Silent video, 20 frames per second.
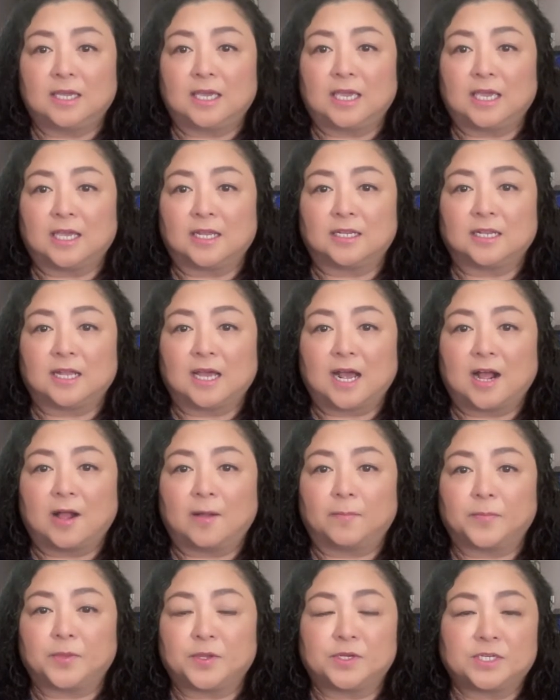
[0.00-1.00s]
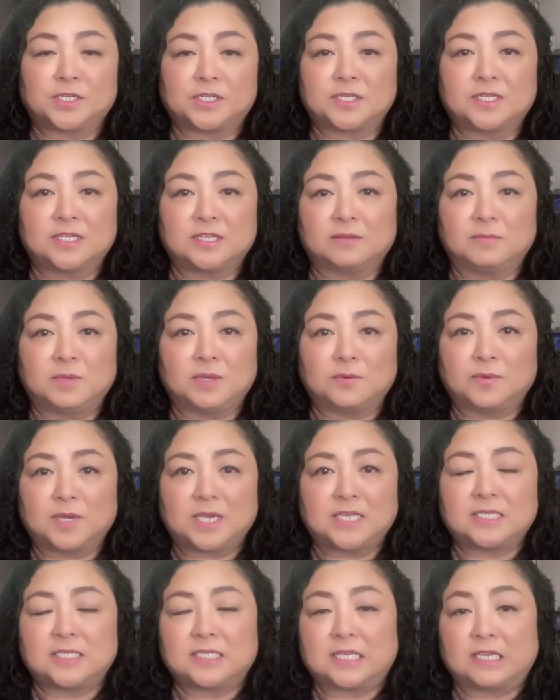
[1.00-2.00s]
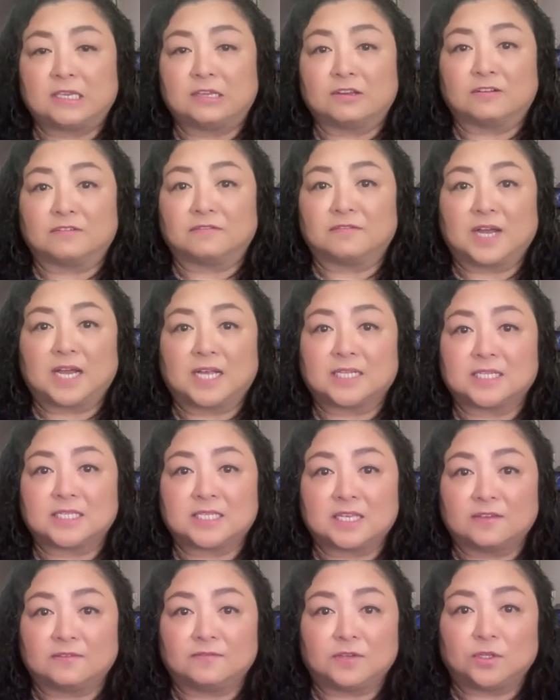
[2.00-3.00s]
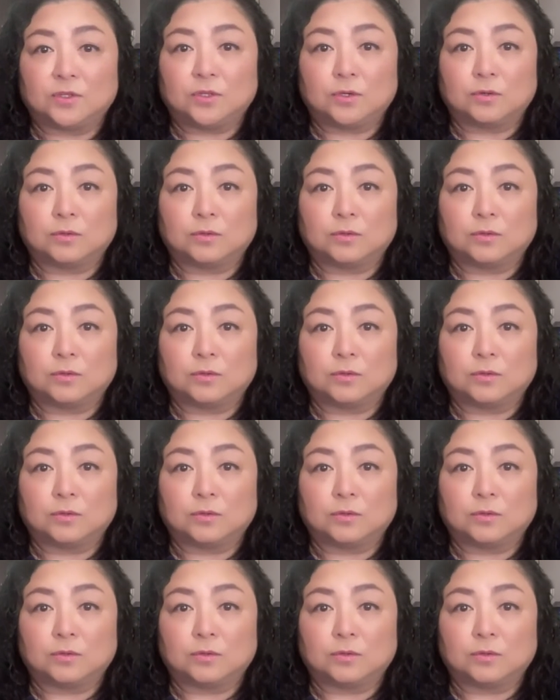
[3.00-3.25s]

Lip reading: And you're just going to be wasting your funds if you